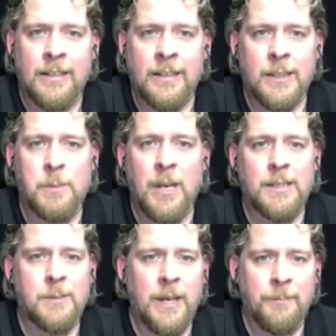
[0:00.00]
in this
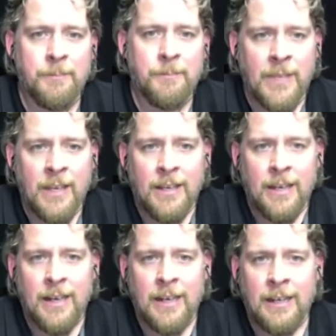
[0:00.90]
plasma.
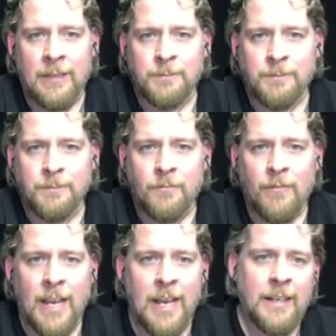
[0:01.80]
And
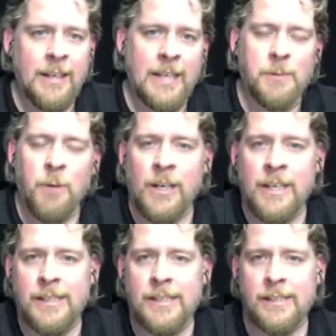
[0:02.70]
the next one
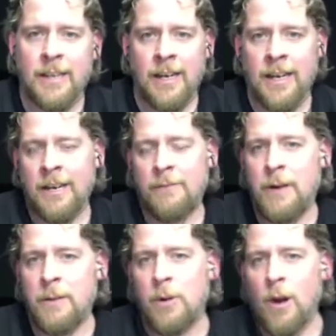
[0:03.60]
is a
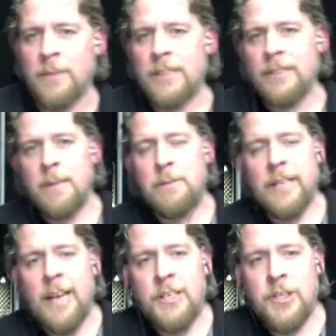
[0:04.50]
very prominent
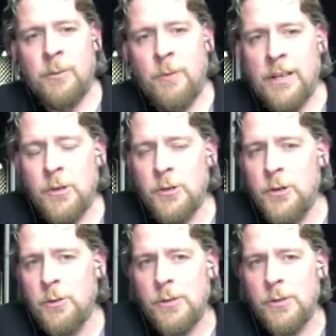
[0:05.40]
application where you
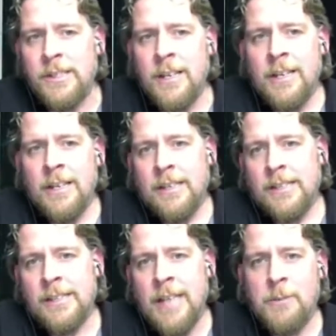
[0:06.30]
use
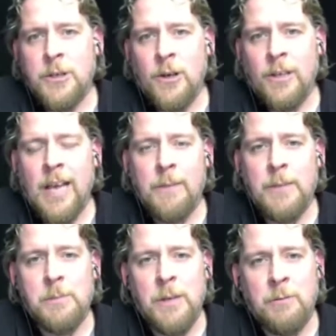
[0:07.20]
snapshot
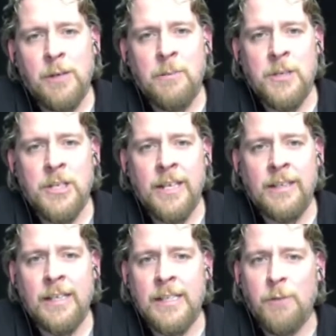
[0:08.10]
hyperspectral imaging
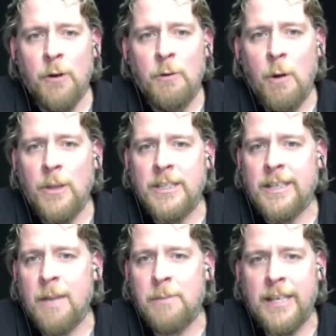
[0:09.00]
is for robotic
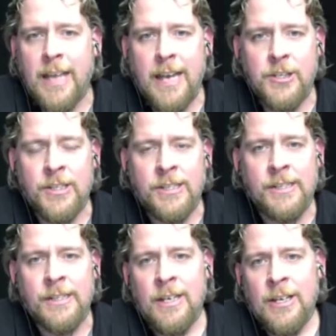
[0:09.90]

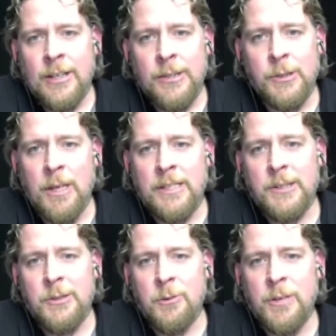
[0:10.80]
applications. So as
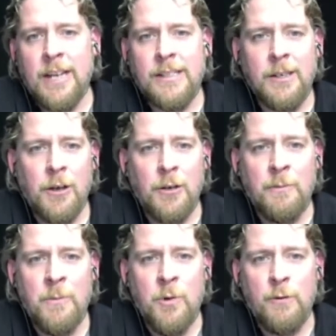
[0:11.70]
soon as a lot of
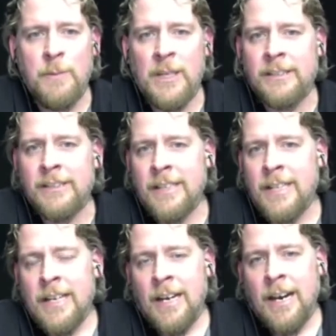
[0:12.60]
movement,
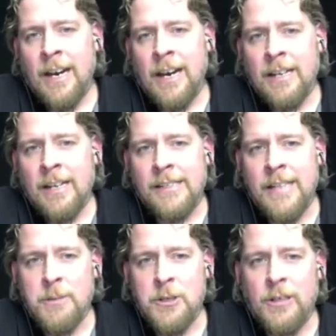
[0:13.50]

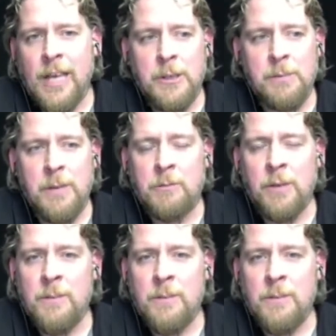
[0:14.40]
snapshot hyperspectral